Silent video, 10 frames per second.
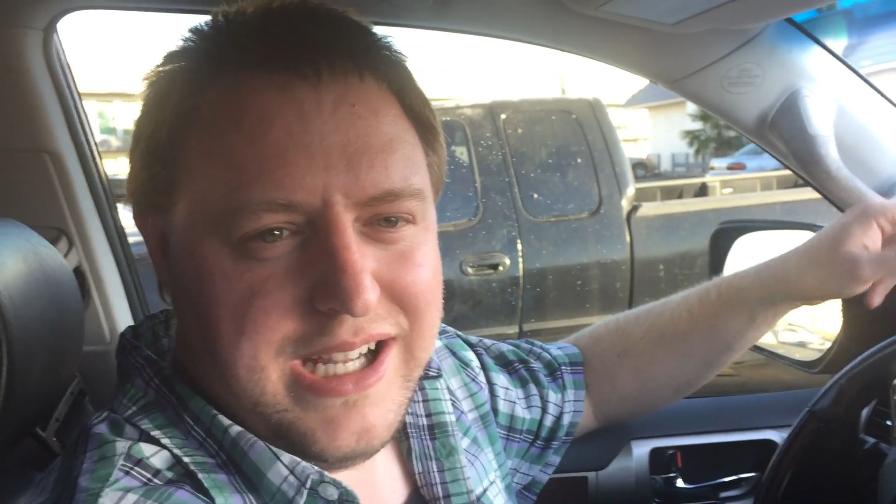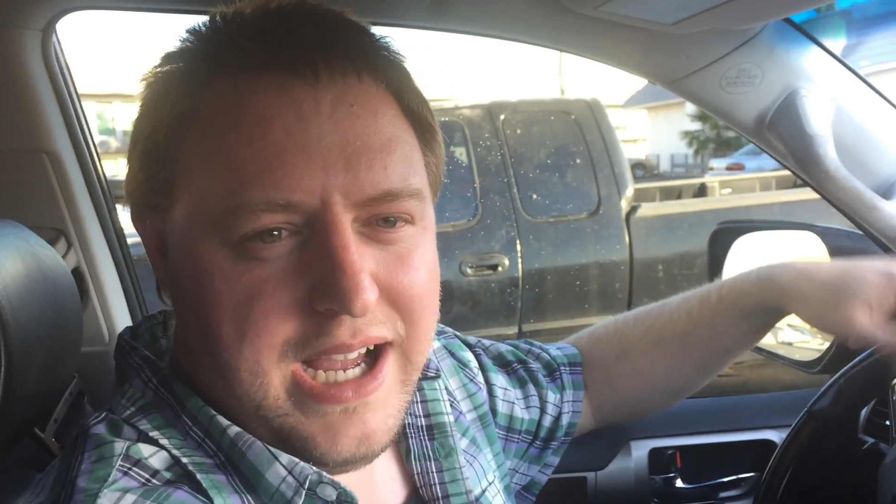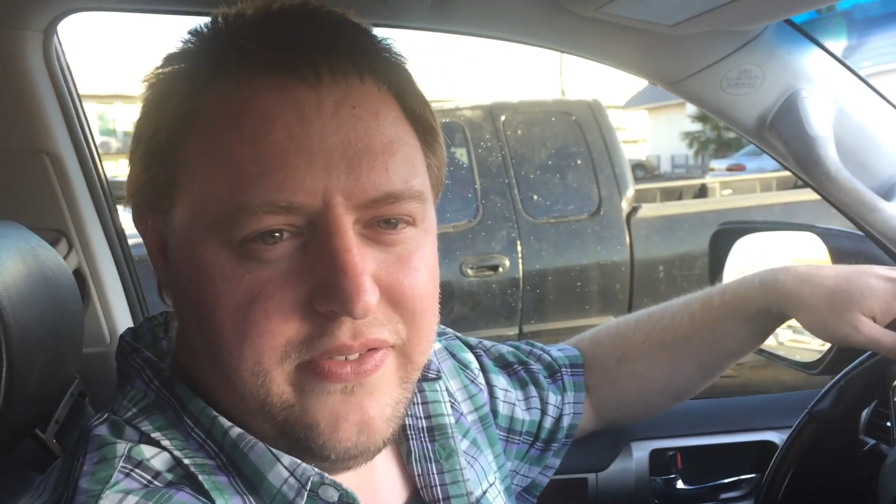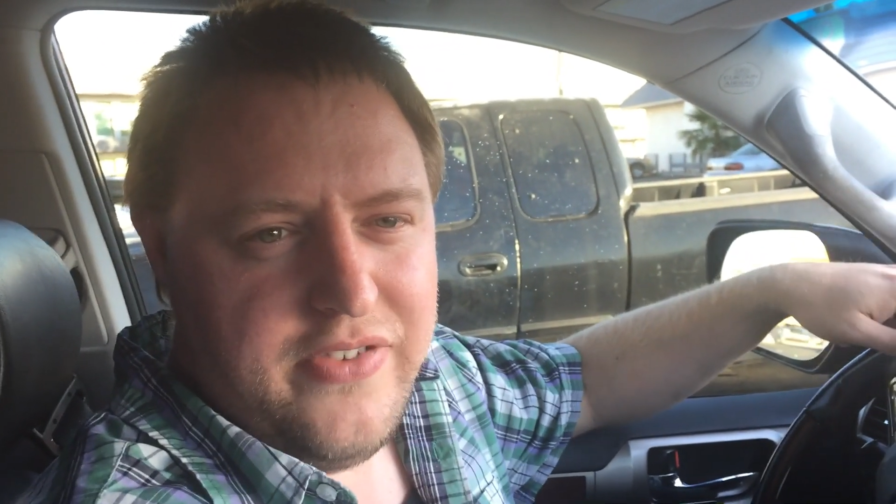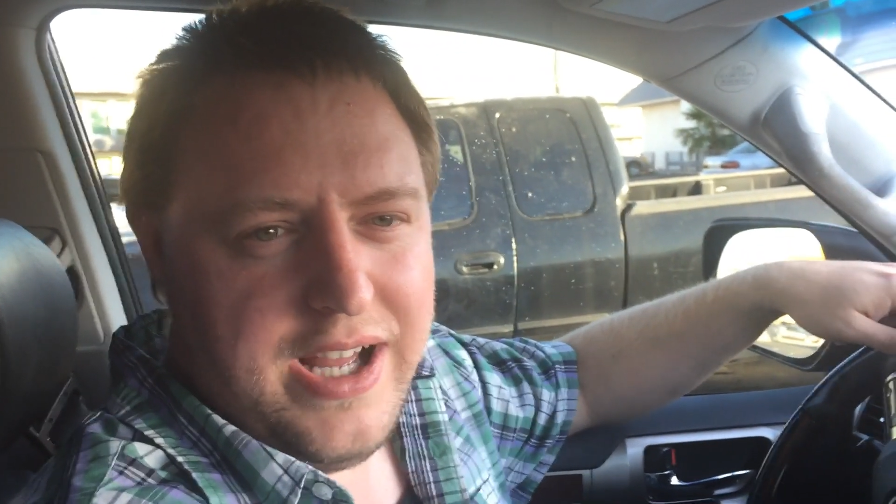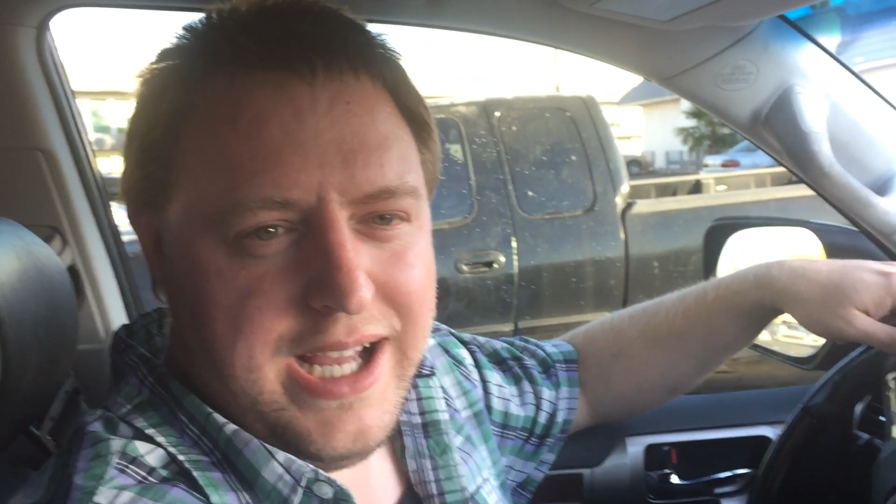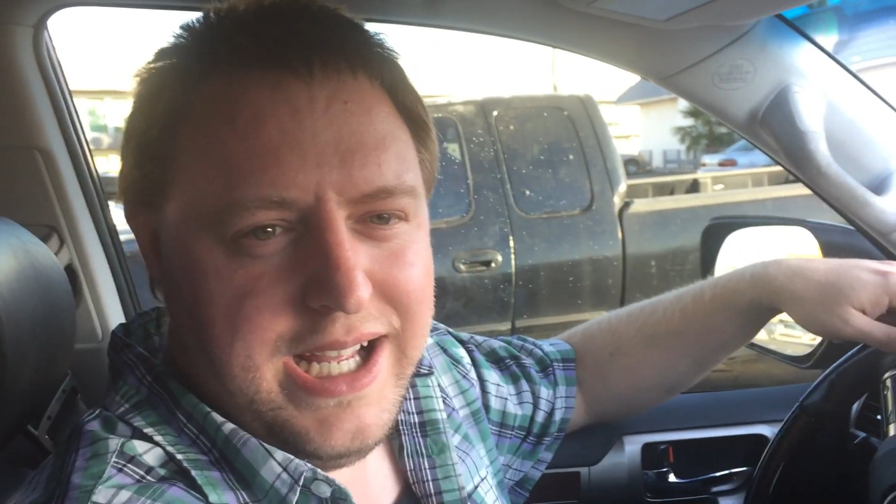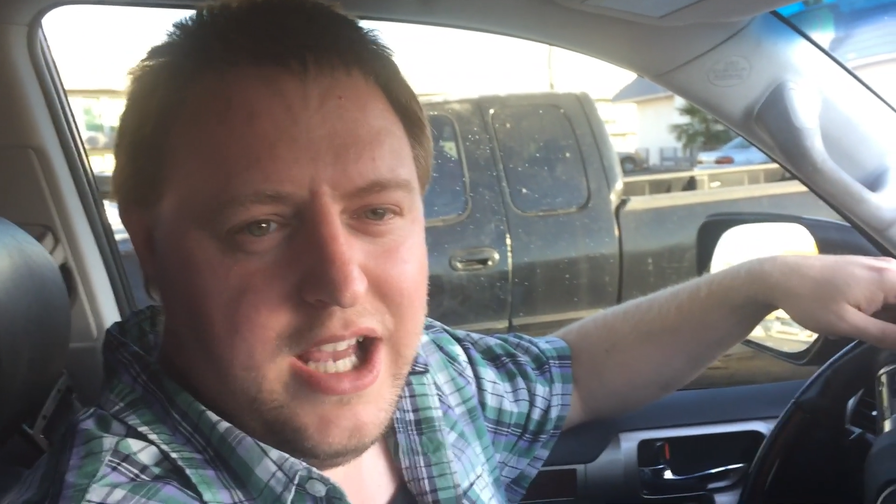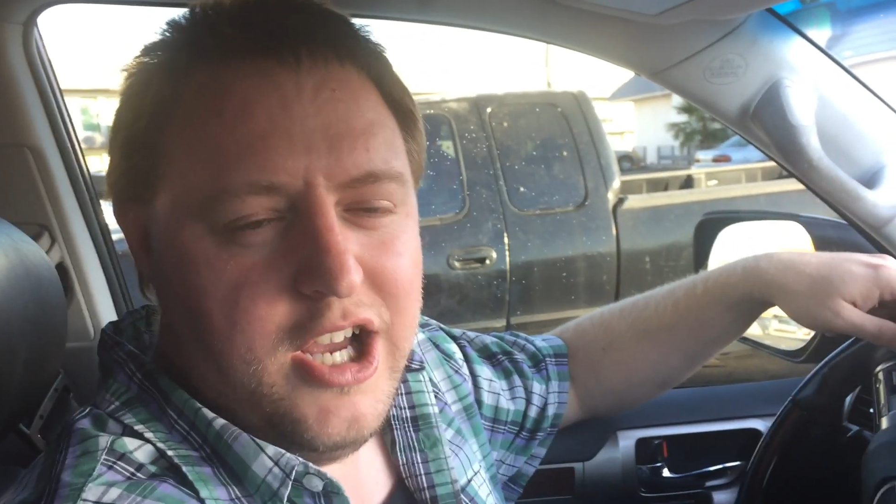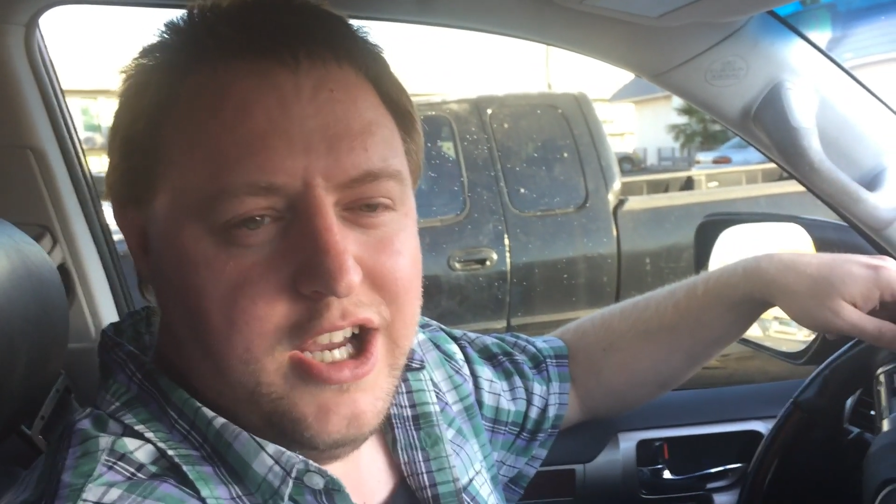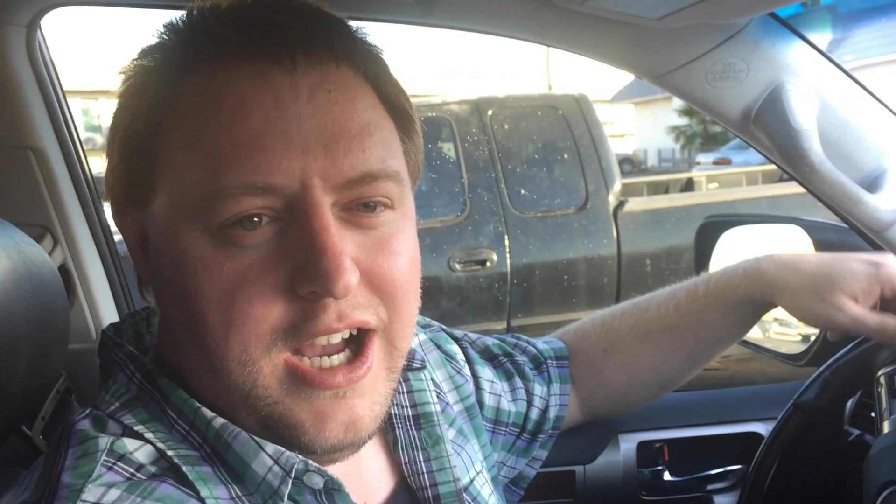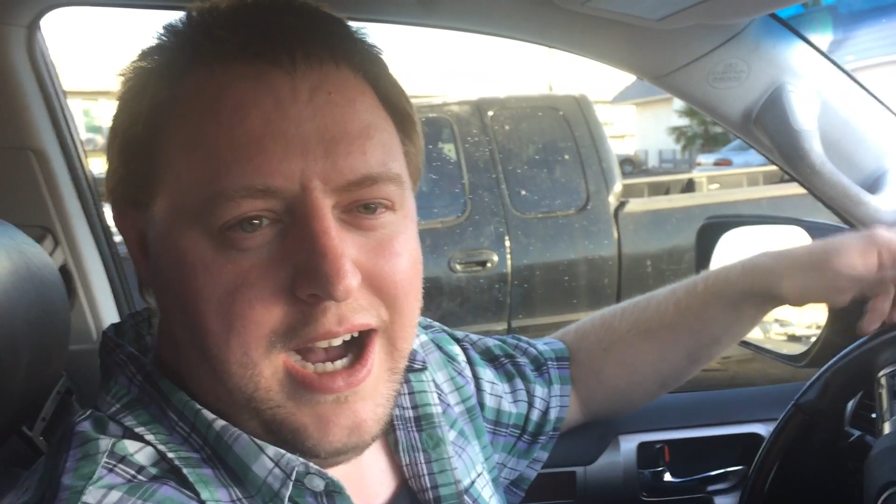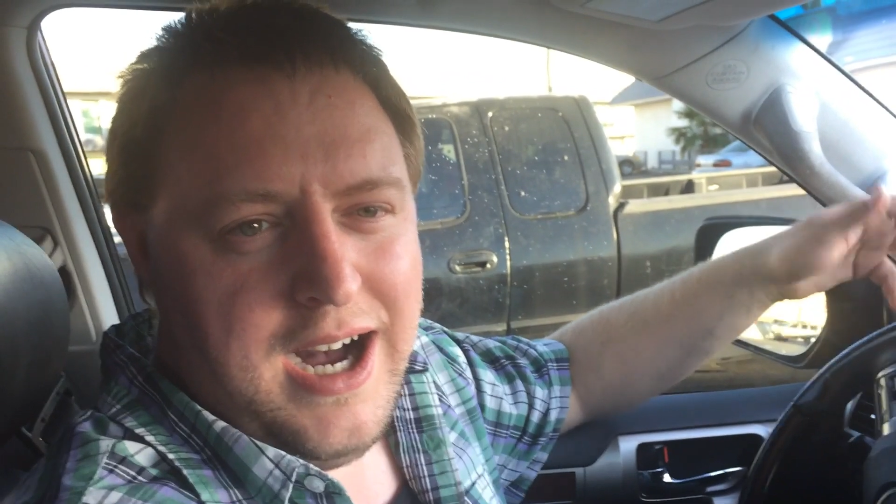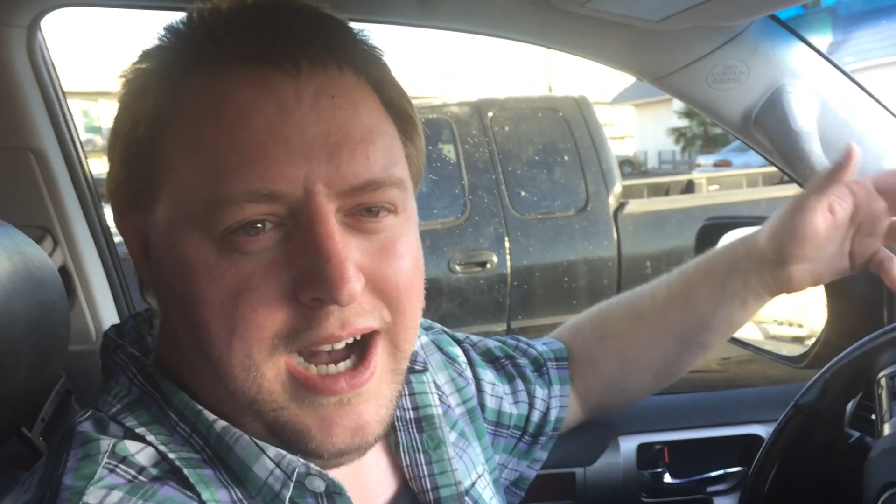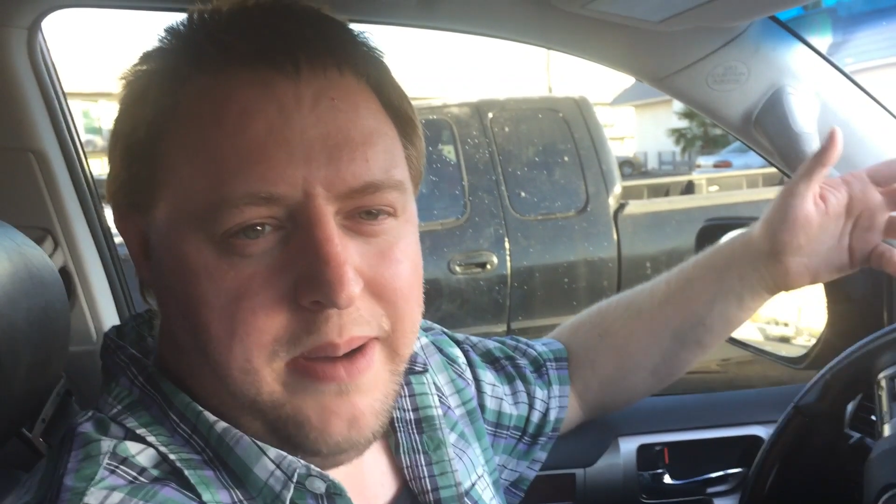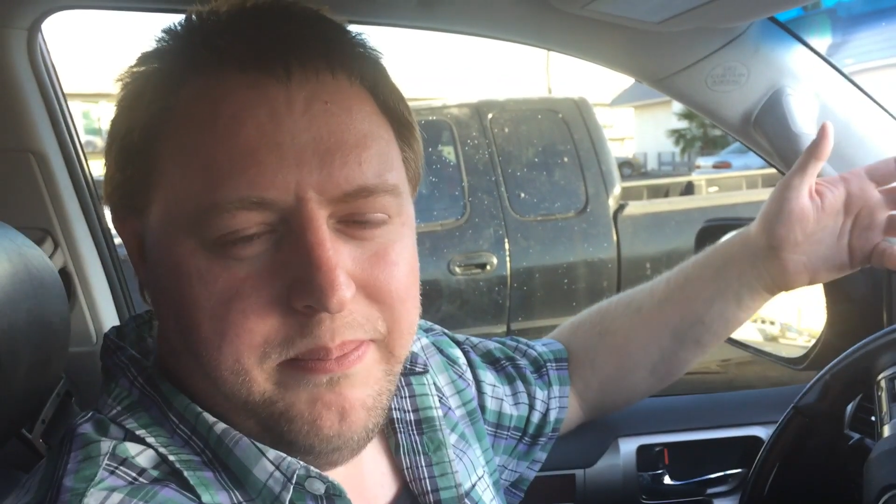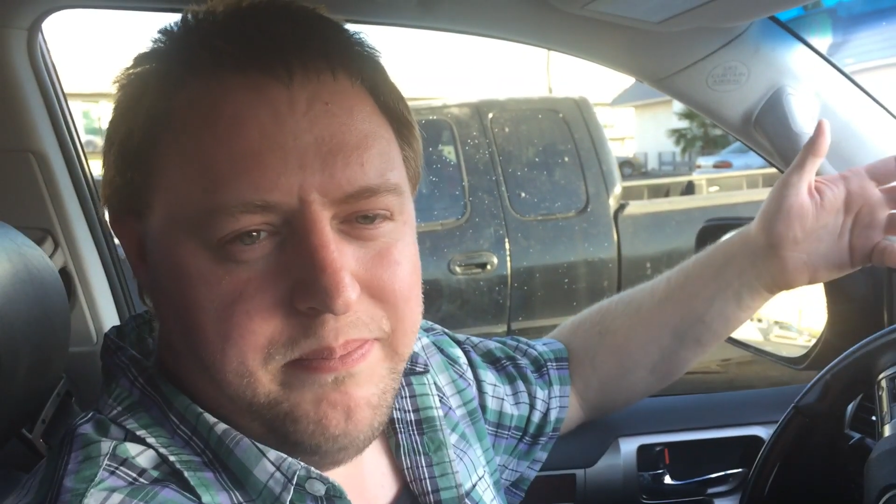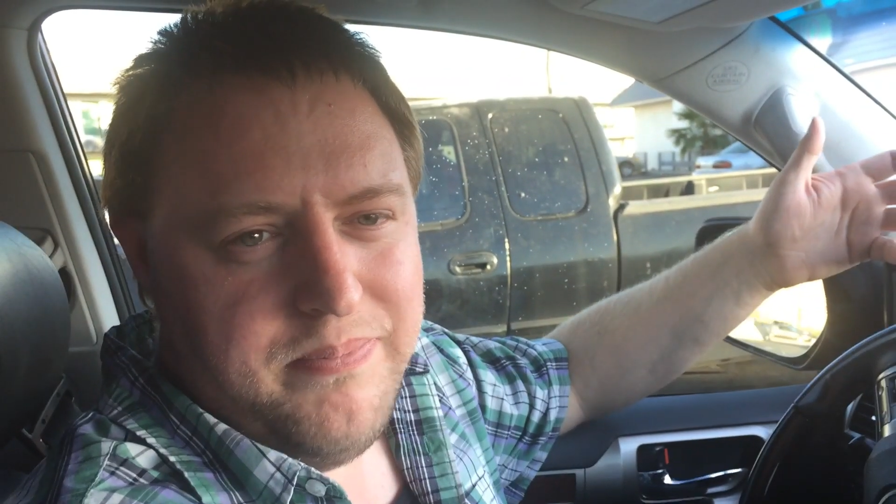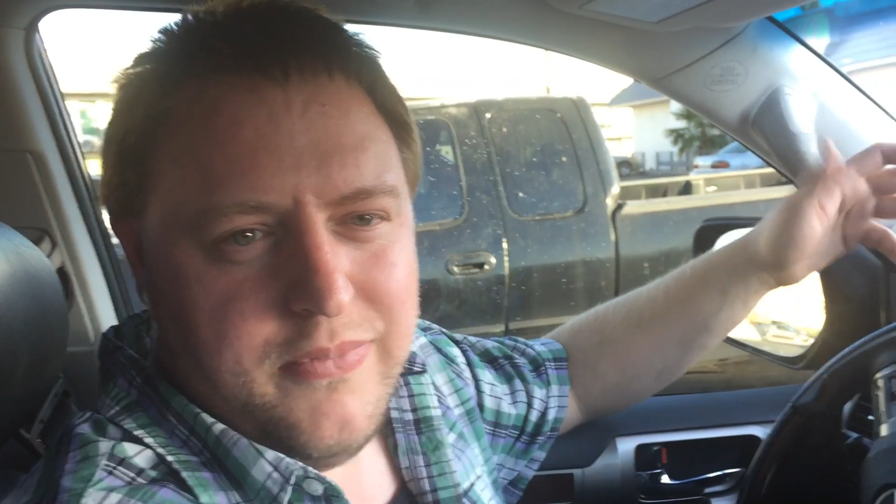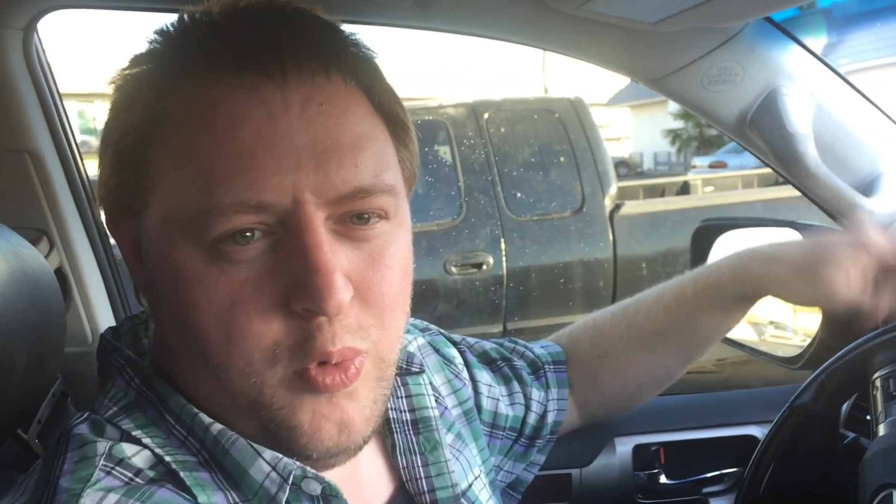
Cafe um,